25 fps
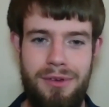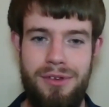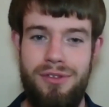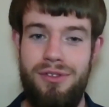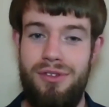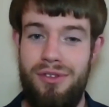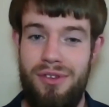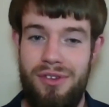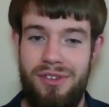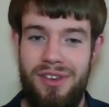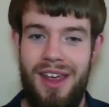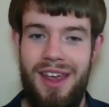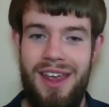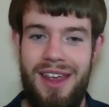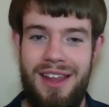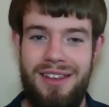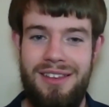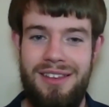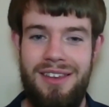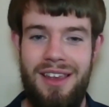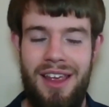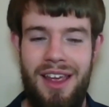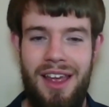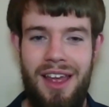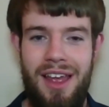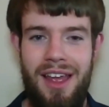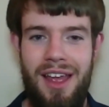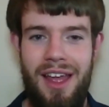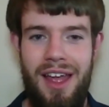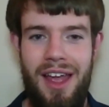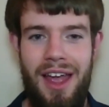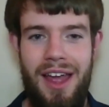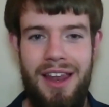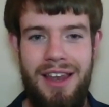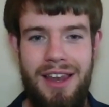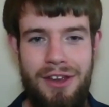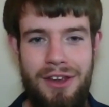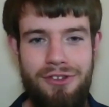Because you just say it's
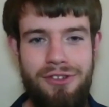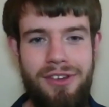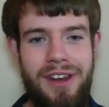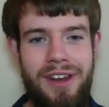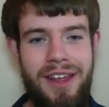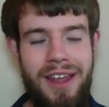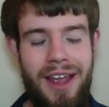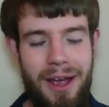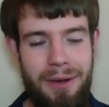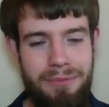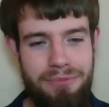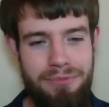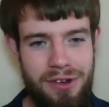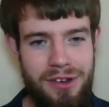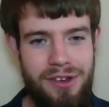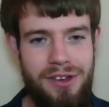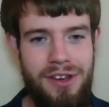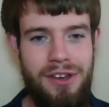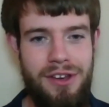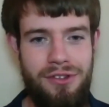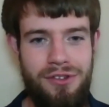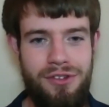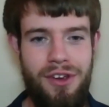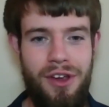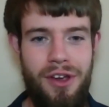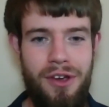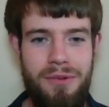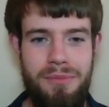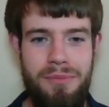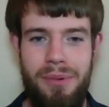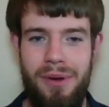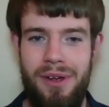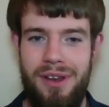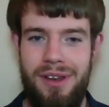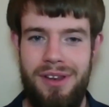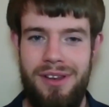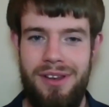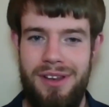initially a British show
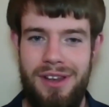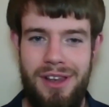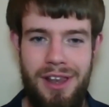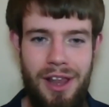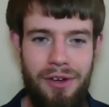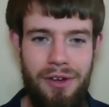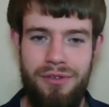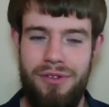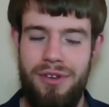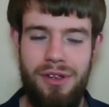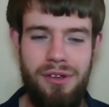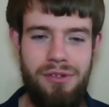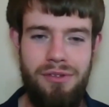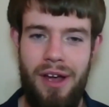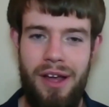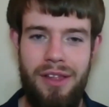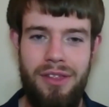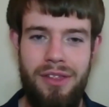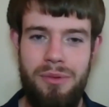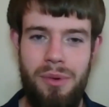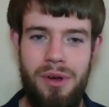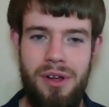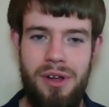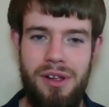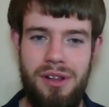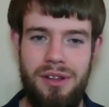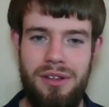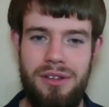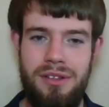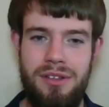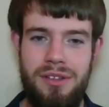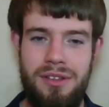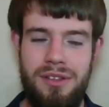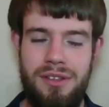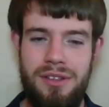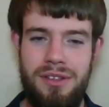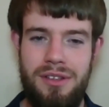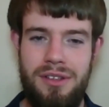but loved around the
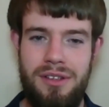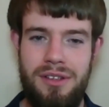world.